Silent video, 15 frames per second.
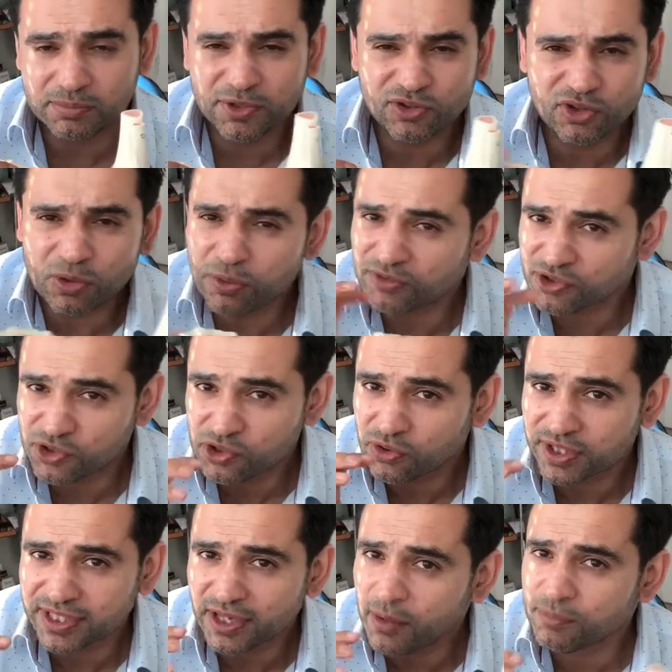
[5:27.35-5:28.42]
but so was the
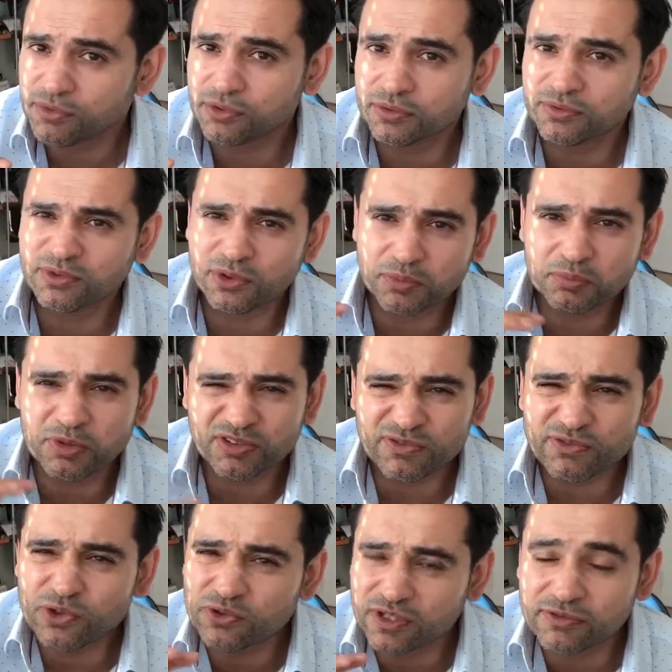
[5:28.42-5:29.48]
joint capsule. So there's a
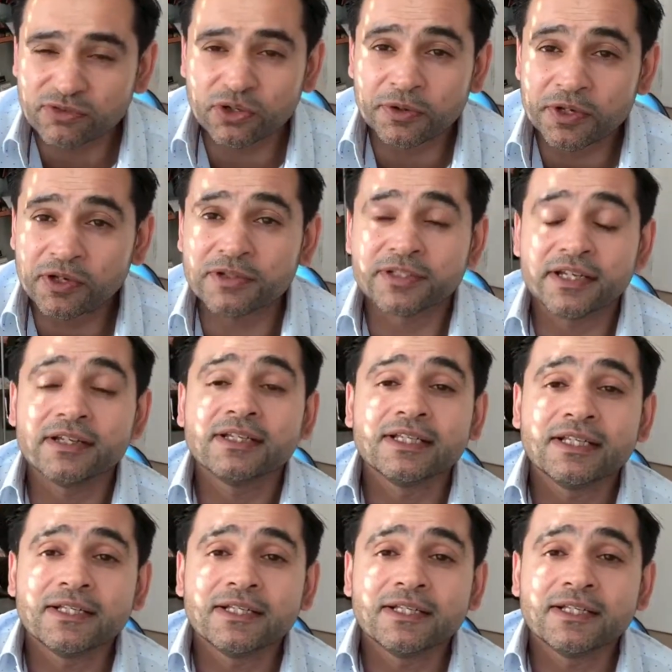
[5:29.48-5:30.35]
few things going on there.